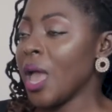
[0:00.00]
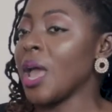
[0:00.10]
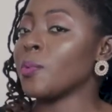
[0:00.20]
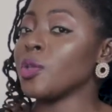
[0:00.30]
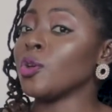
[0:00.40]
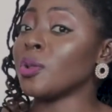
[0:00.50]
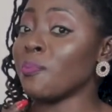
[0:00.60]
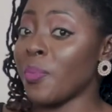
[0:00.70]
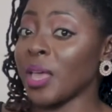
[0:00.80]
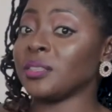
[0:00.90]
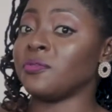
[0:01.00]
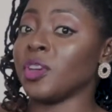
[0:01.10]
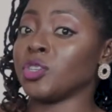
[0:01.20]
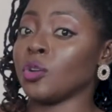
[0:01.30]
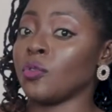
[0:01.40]
And when you're the best
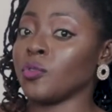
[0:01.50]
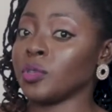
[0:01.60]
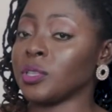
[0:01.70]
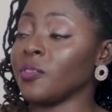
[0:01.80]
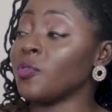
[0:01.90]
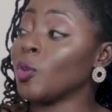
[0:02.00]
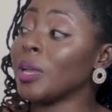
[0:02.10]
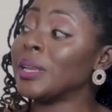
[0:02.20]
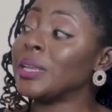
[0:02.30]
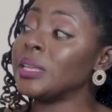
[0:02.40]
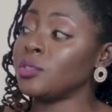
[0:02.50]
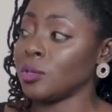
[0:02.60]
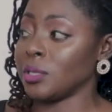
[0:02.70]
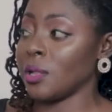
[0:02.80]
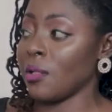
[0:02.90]
version of yourself, if you can lead
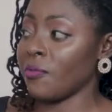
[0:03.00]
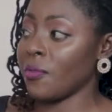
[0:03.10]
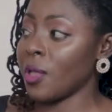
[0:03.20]
yourself,